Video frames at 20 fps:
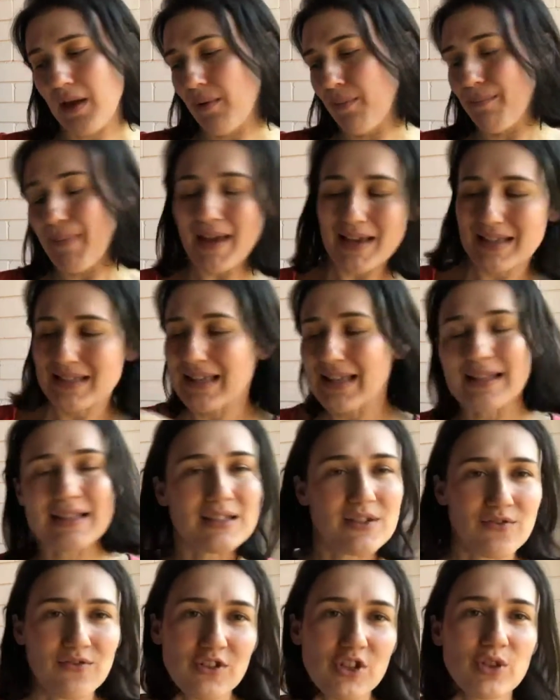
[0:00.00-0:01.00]
make
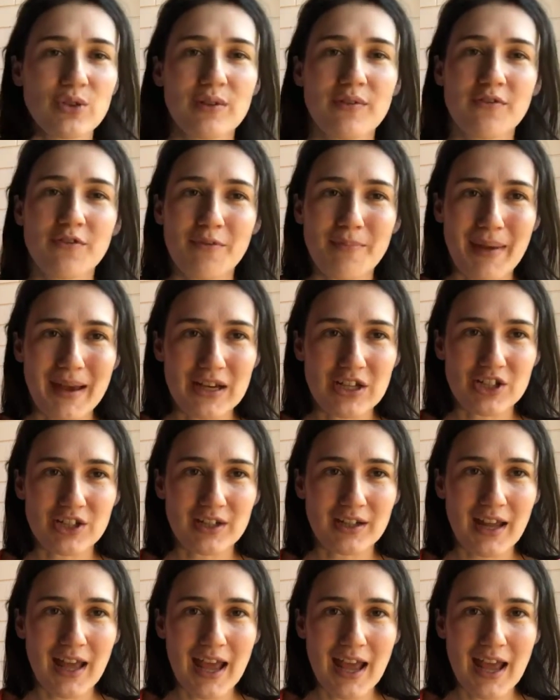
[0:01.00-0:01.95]
sense of visual information